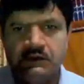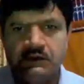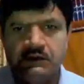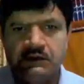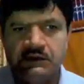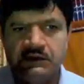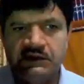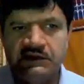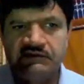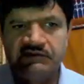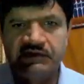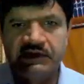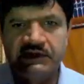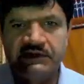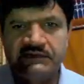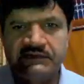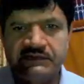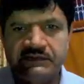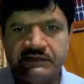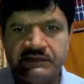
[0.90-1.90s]
Dear
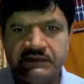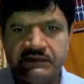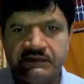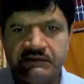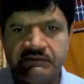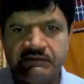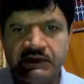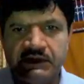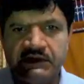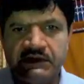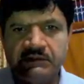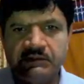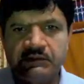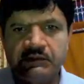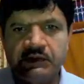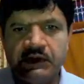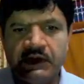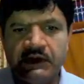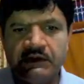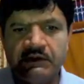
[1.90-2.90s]
friends, welcome
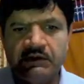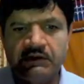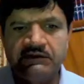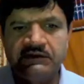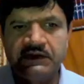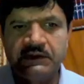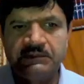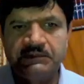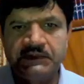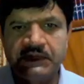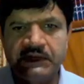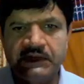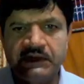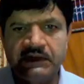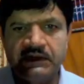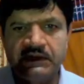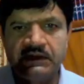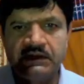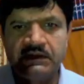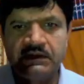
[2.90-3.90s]
to Hydrology Hub channel.